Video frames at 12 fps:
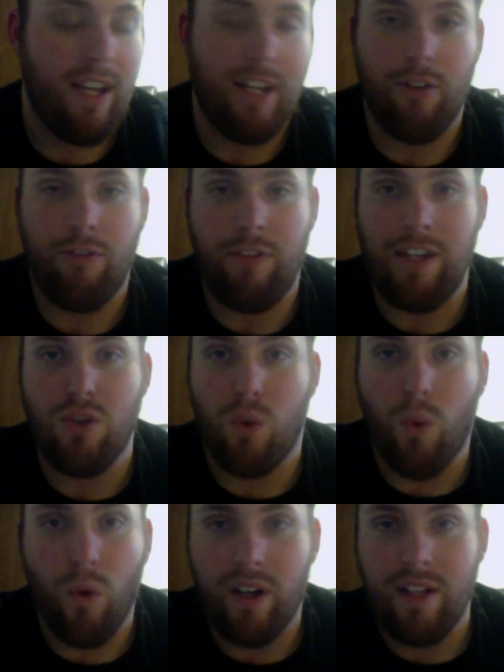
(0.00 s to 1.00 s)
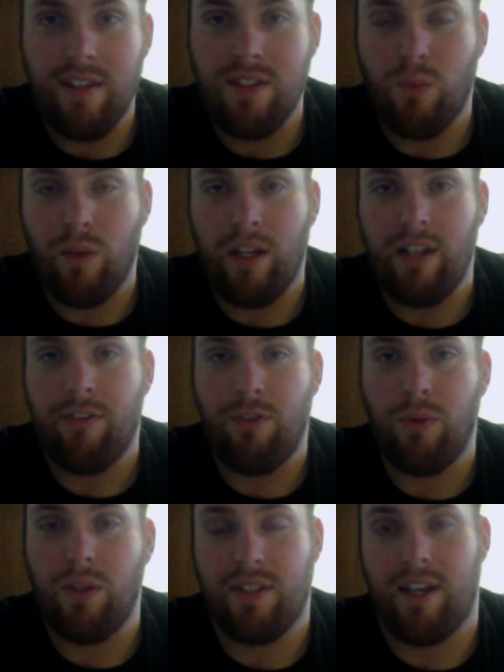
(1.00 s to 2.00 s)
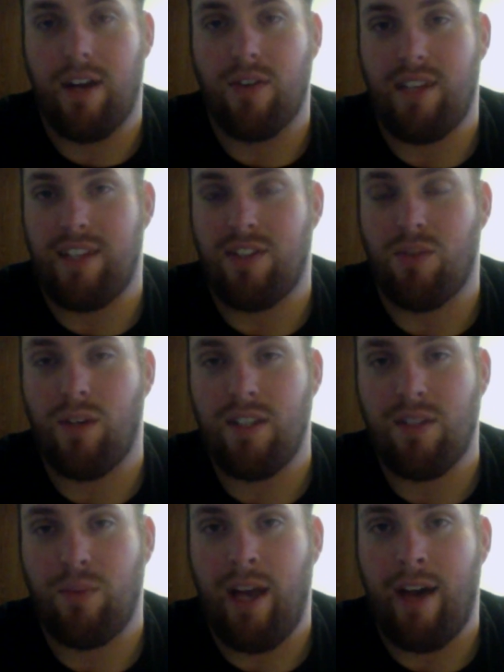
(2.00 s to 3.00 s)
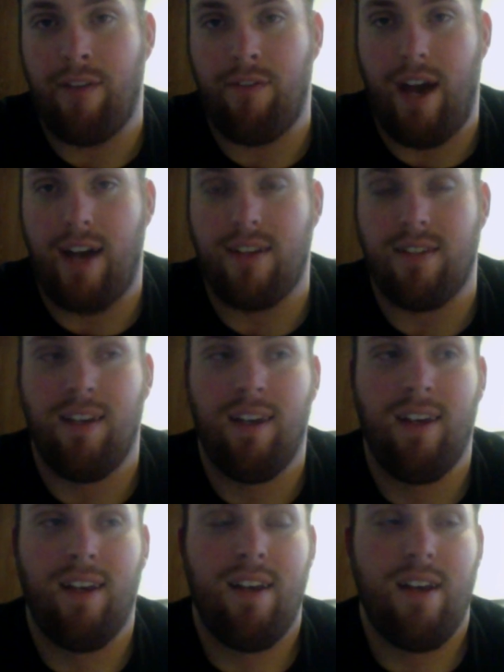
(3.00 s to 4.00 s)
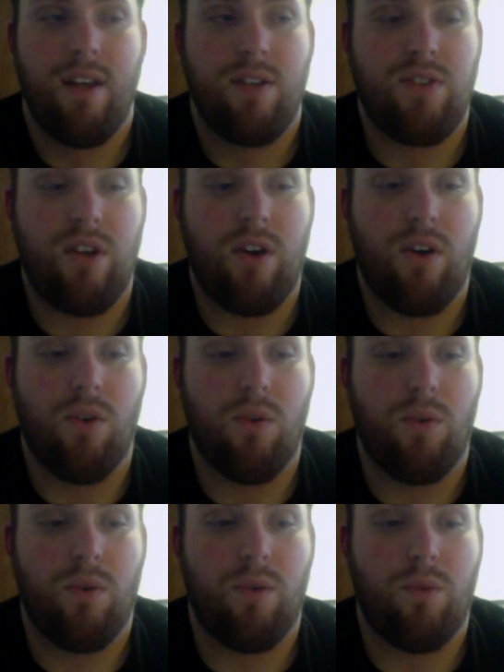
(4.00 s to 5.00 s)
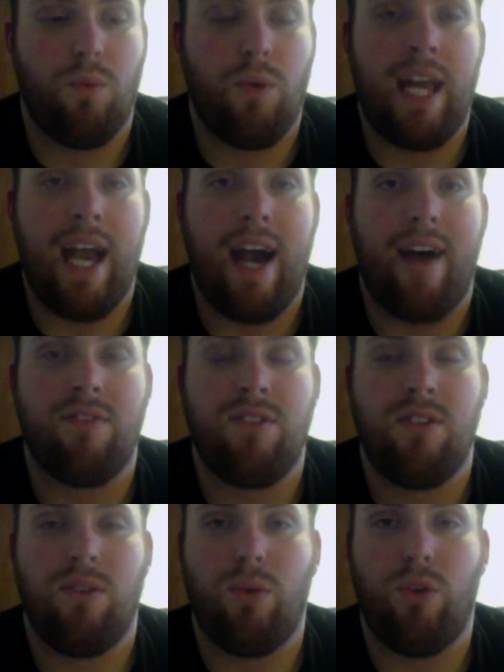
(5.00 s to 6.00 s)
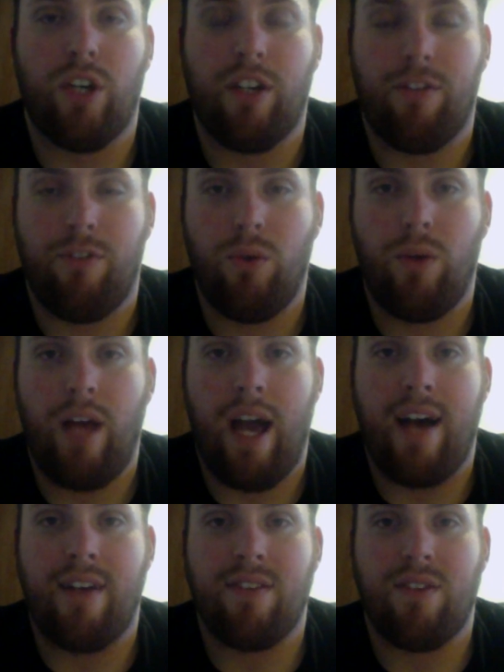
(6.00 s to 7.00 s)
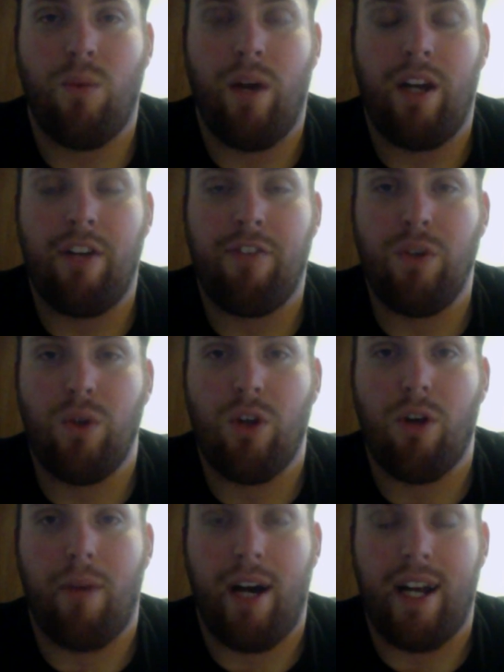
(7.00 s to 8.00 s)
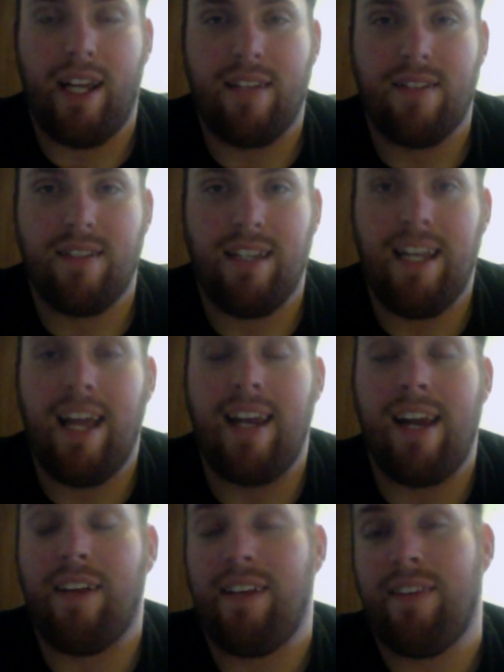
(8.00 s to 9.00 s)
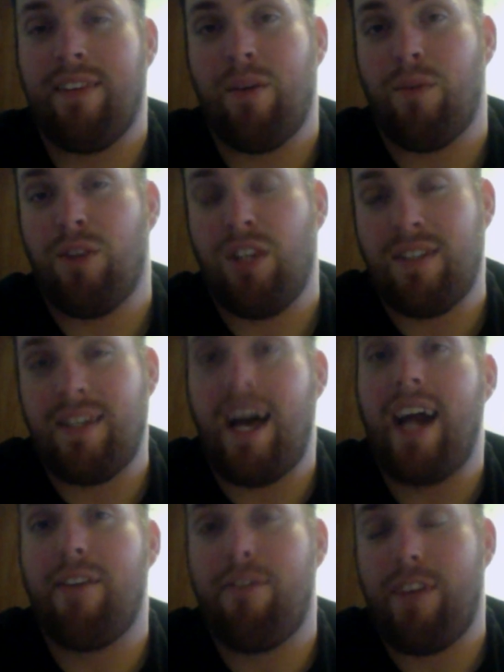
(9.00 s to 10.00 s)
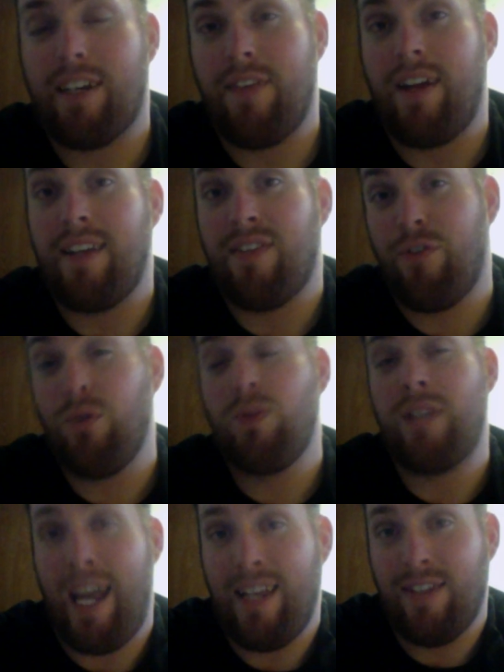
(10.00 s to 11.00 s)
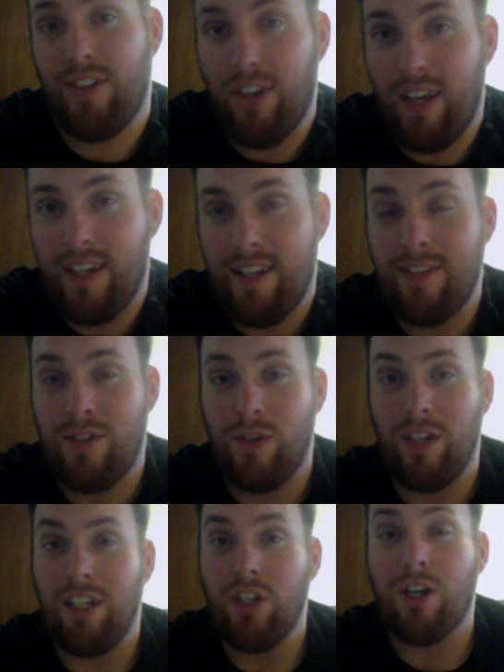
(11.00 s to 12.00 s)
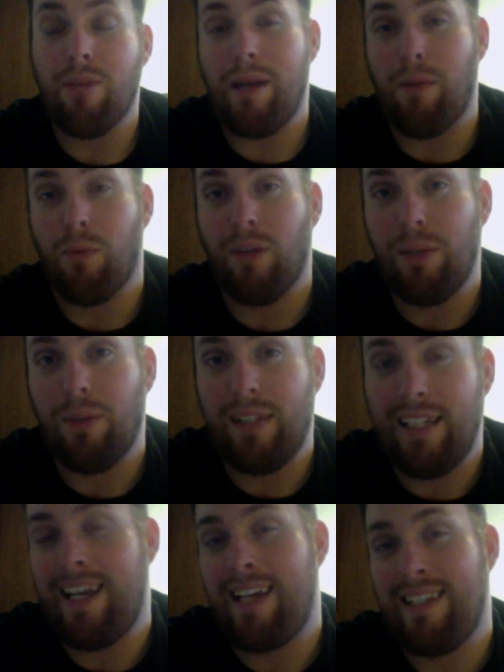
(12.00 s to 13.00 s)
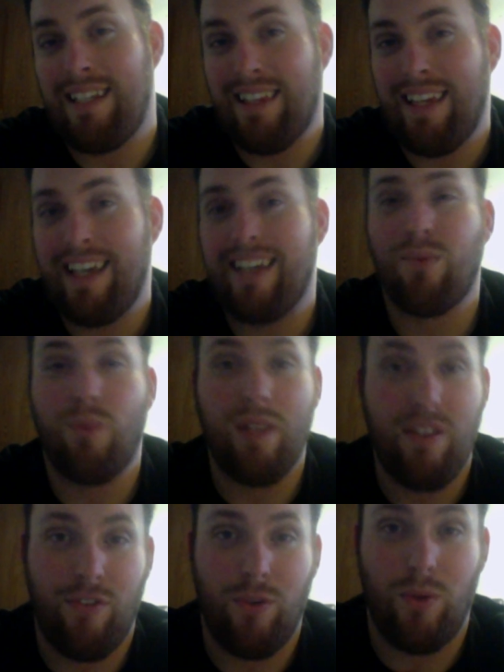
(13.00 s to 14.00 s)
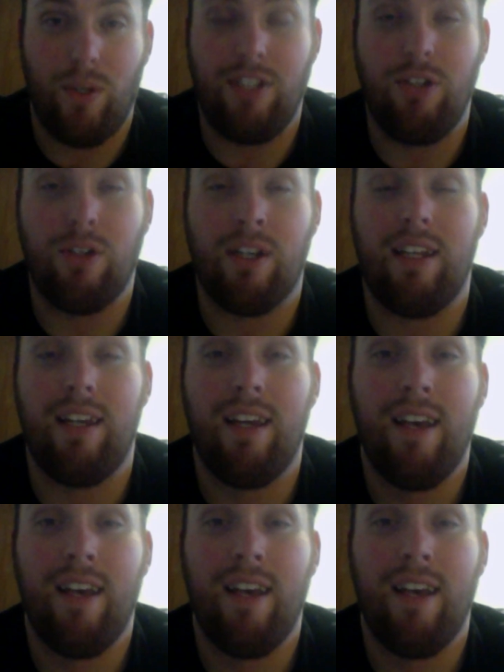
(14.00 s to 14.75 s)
feed your organs when food is scarce. That's the reason we have fat. So we have to look at food as a way to fuel our bodies. Yet now the side effect of that is food tastes good, and you can make really, really tasty things with food, and you can